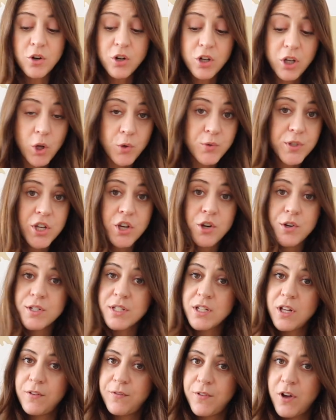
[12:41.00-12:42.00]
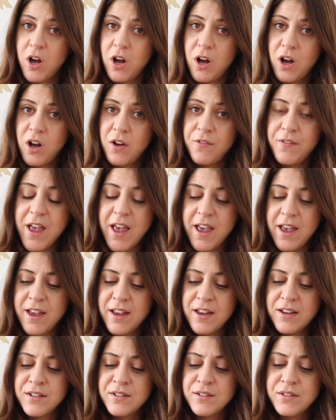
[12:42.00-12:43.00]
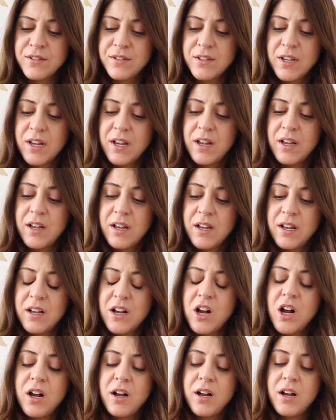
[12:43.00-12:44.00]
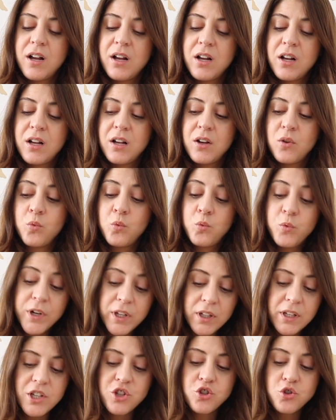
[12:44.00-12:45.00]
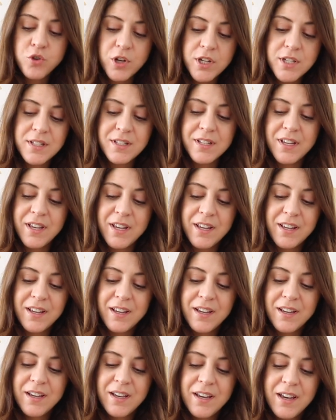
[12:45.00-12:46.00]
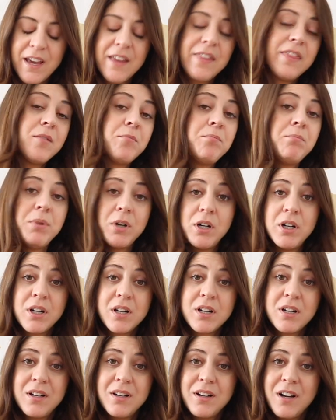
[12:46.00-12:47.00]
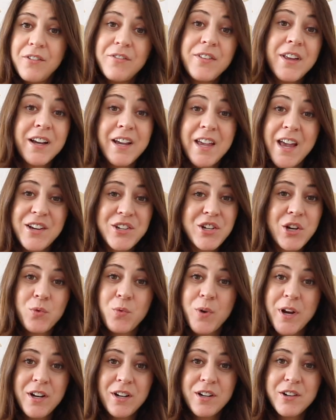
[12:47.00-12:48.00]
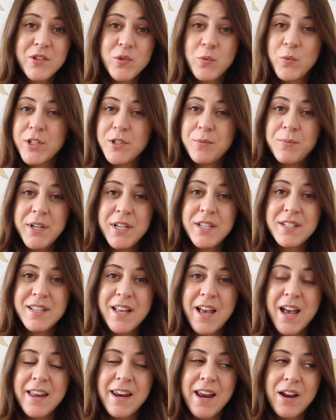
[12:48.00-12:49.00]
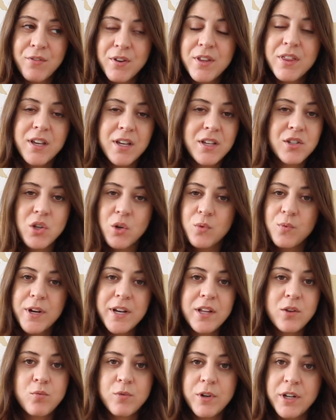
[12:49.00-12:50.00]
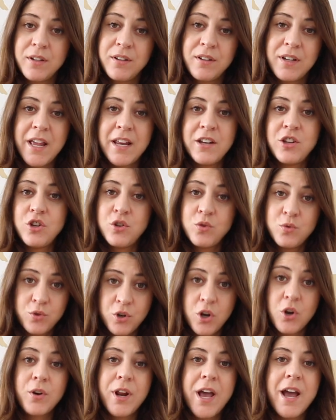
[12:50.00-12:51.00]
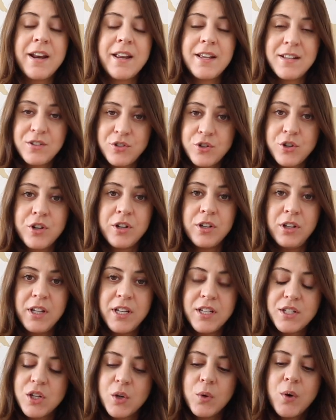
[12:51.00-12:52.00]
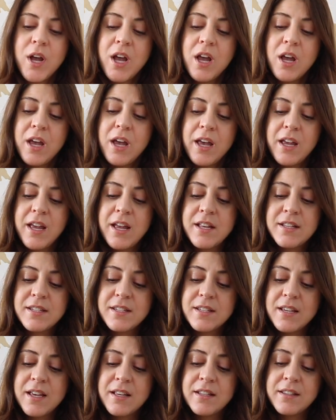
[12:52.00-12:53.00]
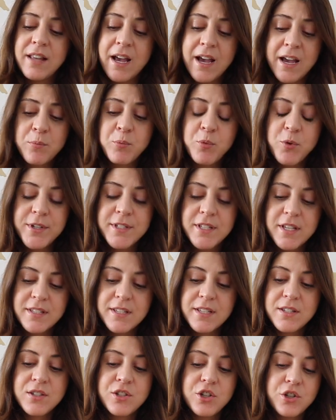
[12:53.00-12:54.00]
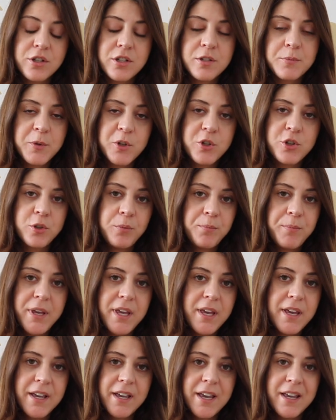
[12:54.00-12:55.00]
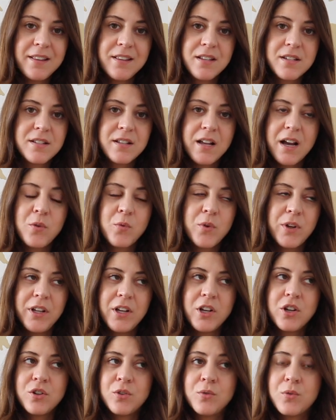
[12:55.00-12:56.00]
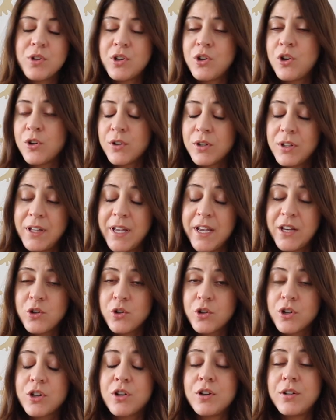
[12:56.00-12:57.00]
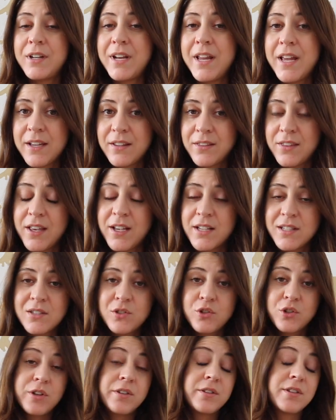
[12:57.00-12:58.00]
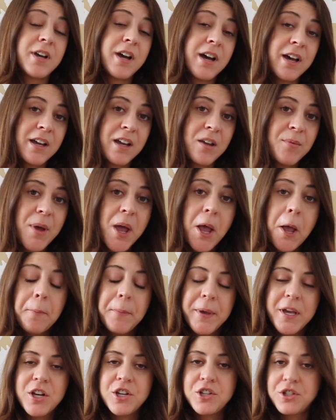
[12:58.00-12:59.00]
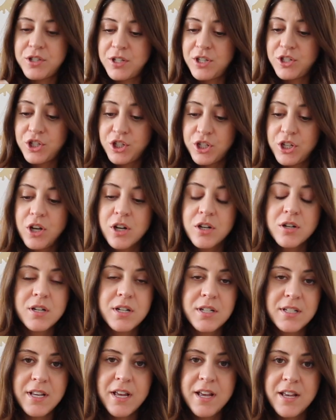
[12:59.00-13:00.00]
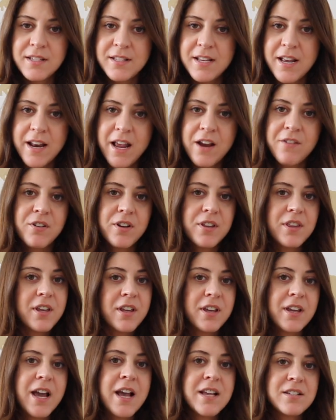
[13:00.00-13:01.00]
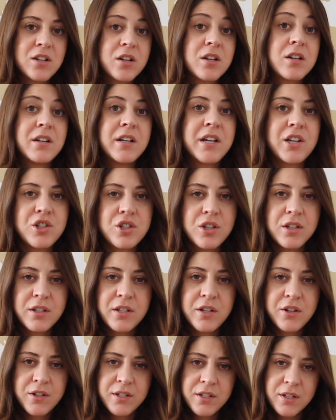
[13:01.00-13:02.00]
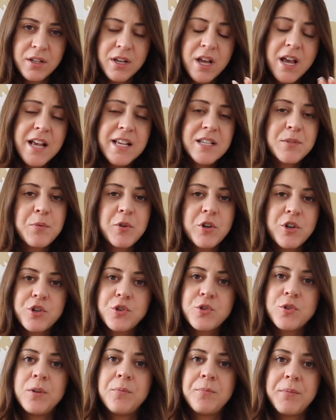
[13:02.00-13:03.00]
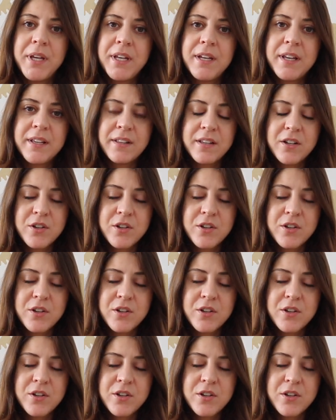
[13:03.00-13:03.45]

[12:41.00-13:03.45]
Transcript: closing yourself off and really trusting in the book of the Akashic records, which means that everything is already written and you know that internally. So it's the High Priestess is such a spiritual being, it does not really correlate or connect things to time, because she understands that everything has a connection. There's a spiritual meaning,